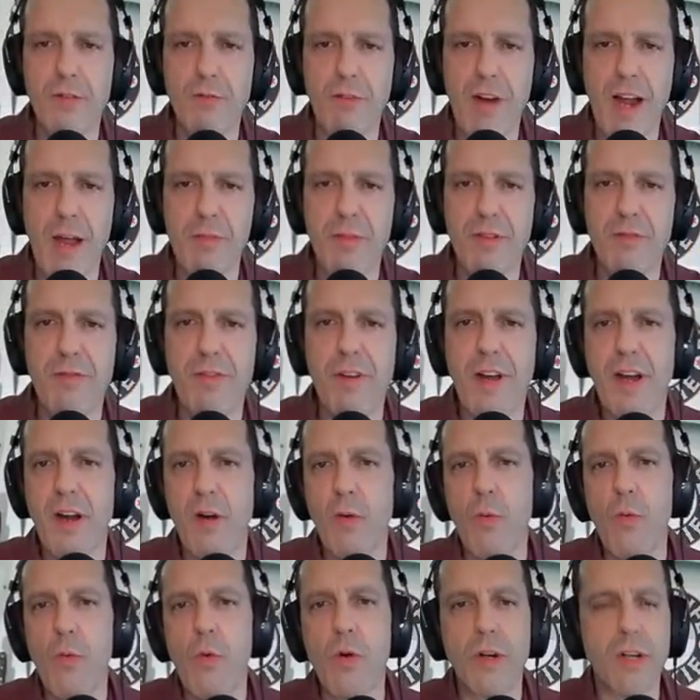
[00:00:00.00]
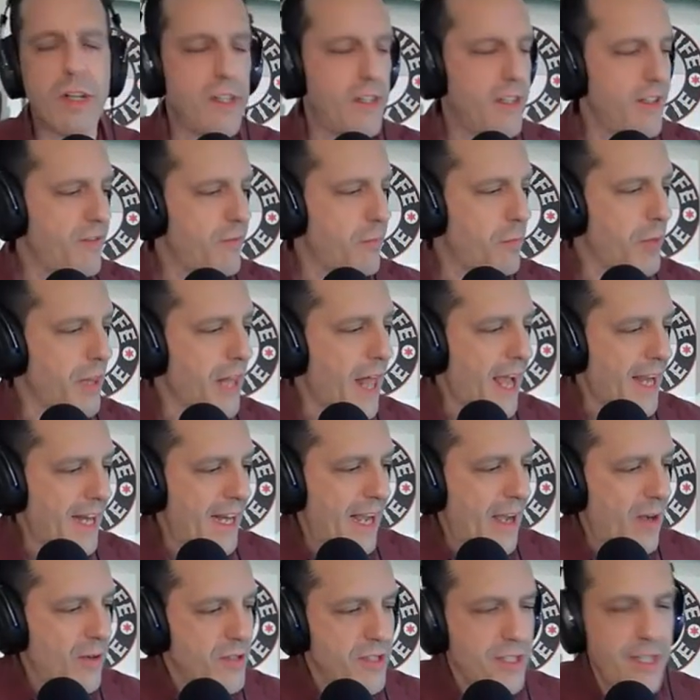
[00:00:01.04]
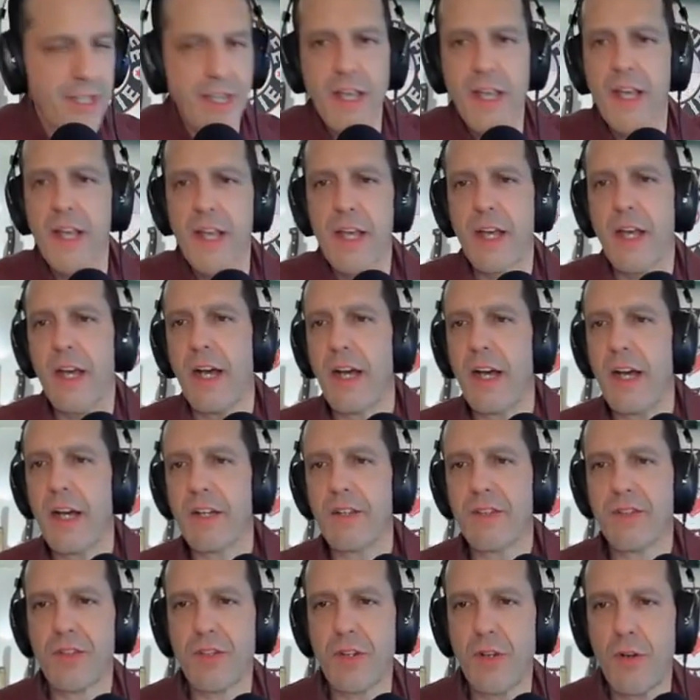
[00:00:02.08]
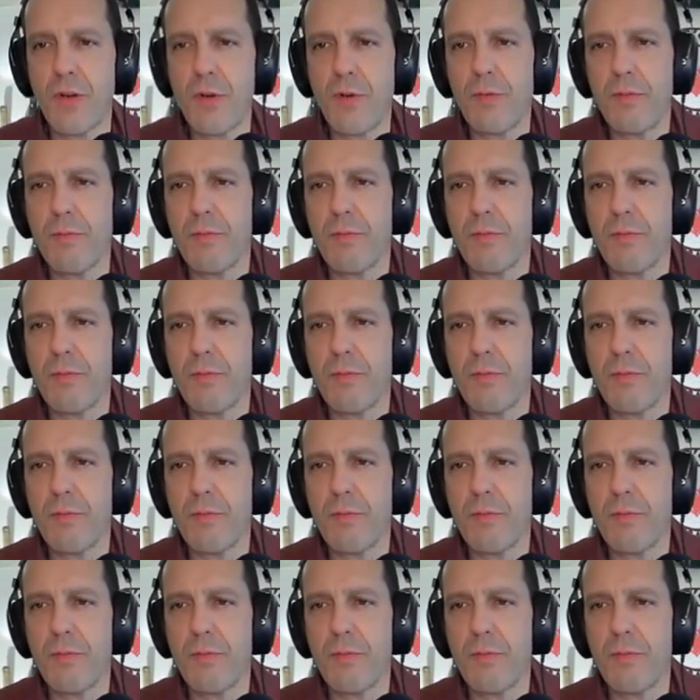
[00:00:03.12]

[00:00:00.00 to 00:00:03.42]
rapid fire Warncliffe Blackout. So